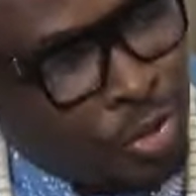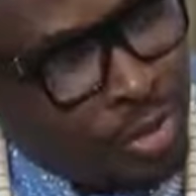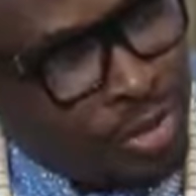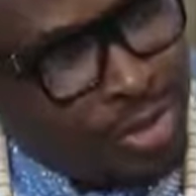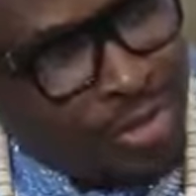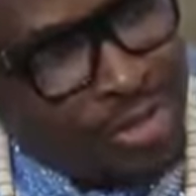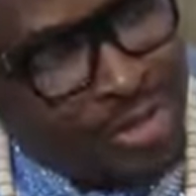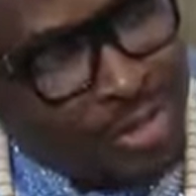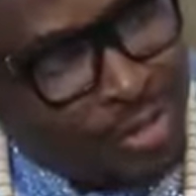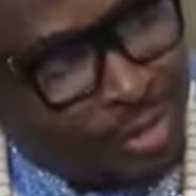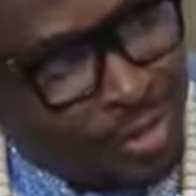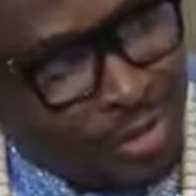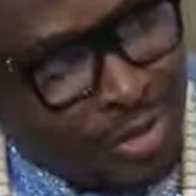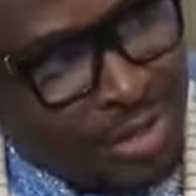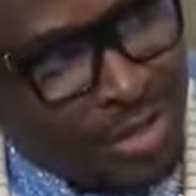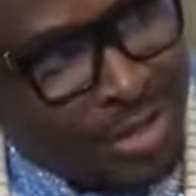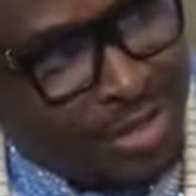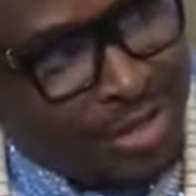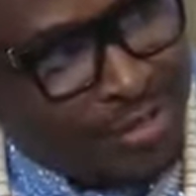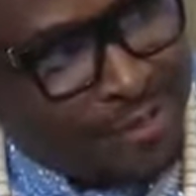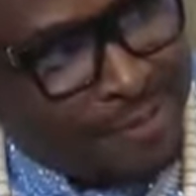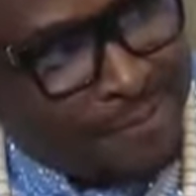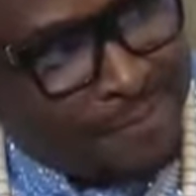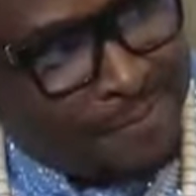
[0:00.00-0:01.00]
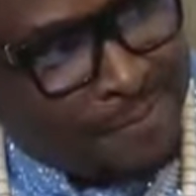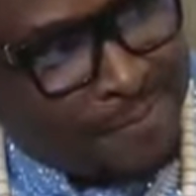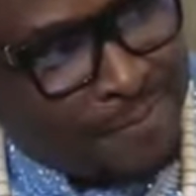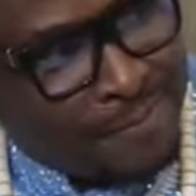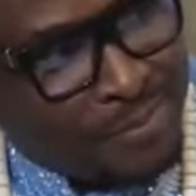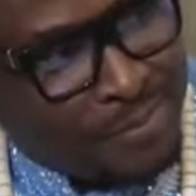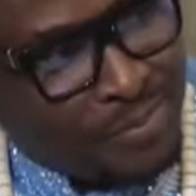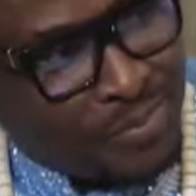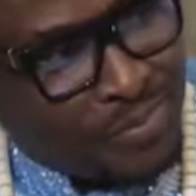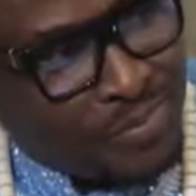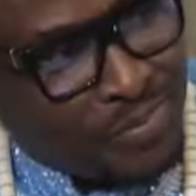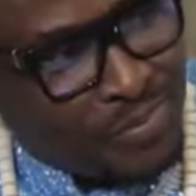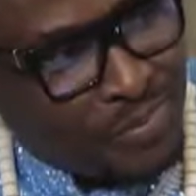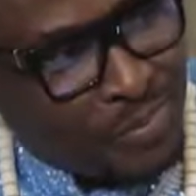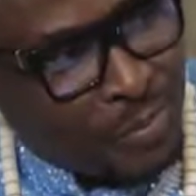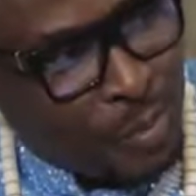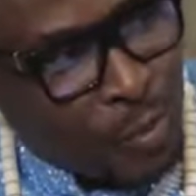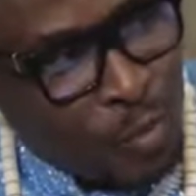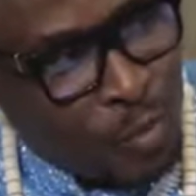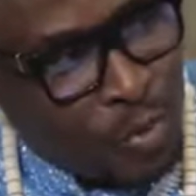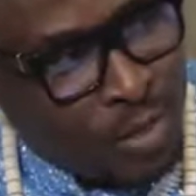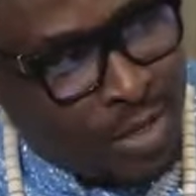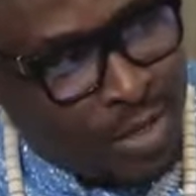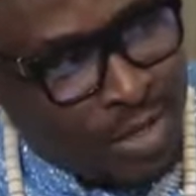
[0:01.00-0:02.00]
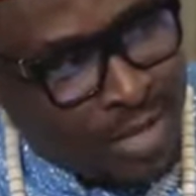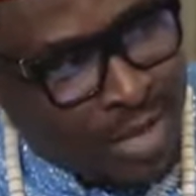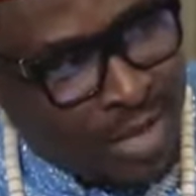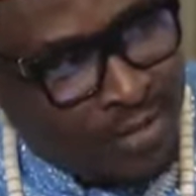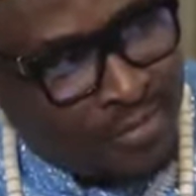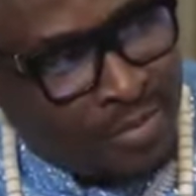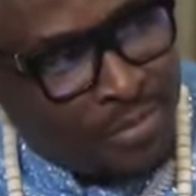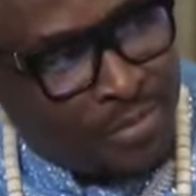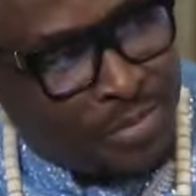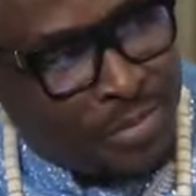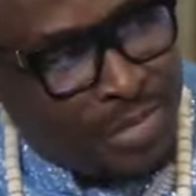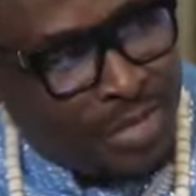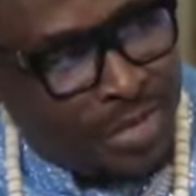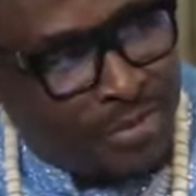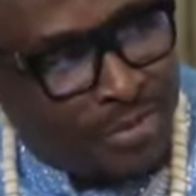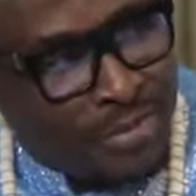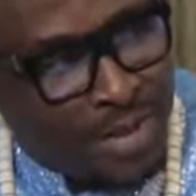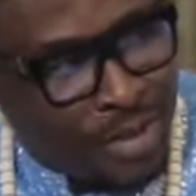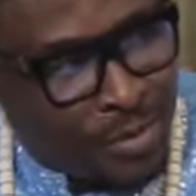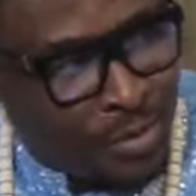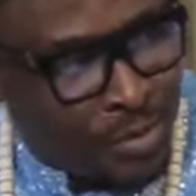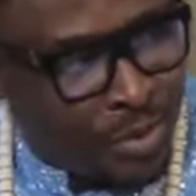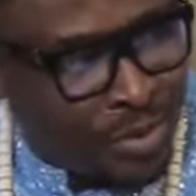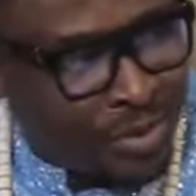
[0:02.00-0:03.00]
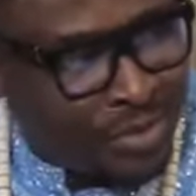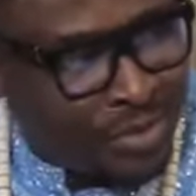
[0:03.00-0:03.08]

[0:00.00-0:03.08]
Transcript: journey here today will never be a bad